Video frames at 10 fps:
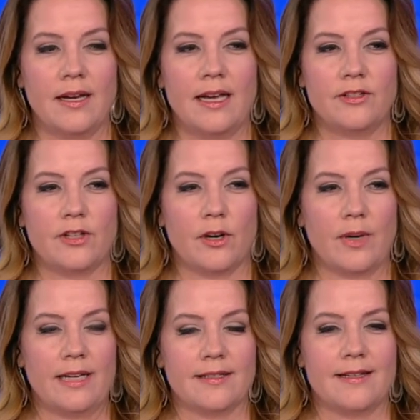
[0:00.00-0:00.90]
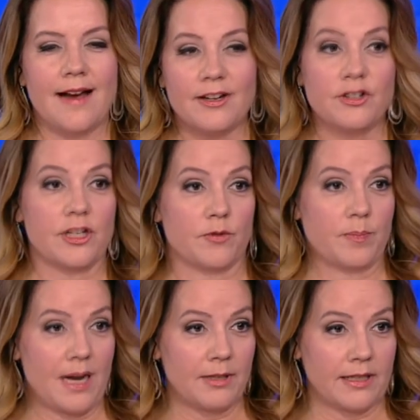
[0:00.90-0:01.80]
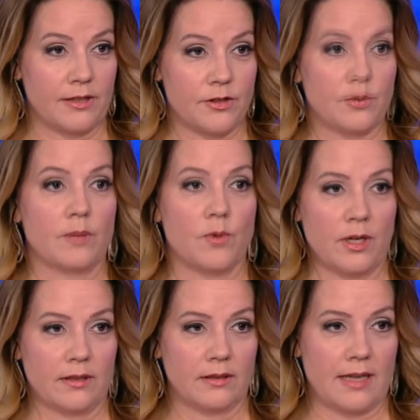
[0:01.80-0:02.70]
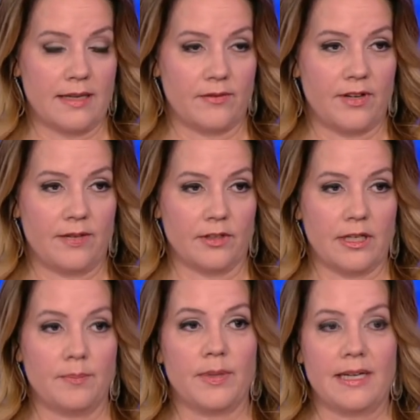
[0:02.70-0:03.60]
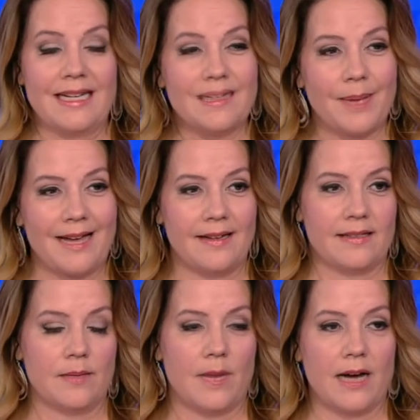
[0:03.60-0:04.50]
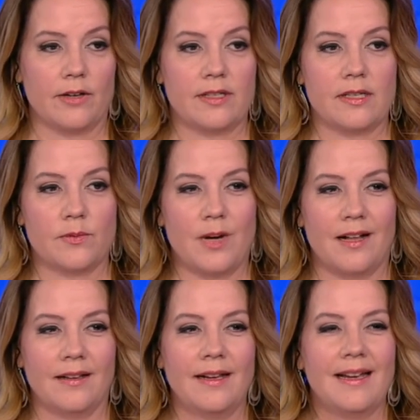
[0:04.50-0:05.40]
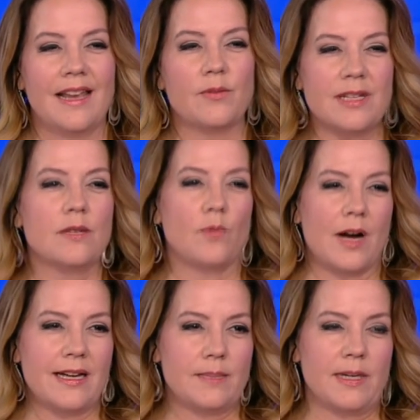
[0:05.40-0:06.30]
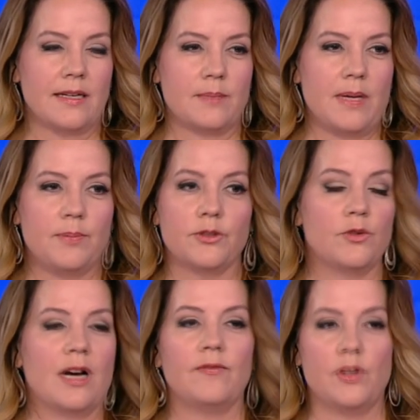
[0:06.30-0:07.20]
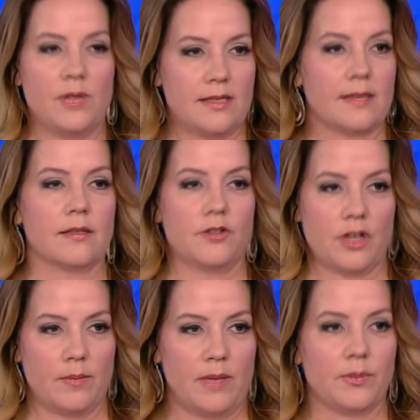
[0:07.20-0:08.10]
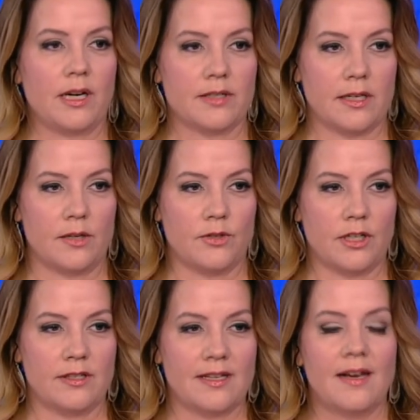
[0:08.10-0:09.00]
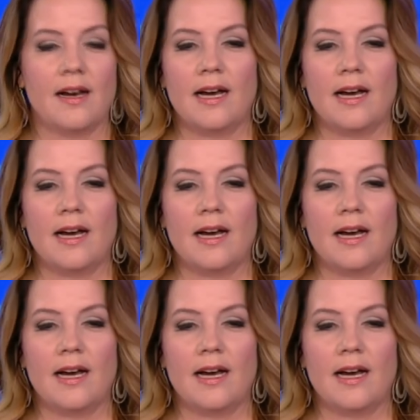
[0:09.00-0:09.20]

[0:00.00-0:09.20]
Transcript: And so it's not just Republicans who are more inclined to favor him, but independents and moderates as well. And the reason why is because people do not view these as legitimate prosecutions.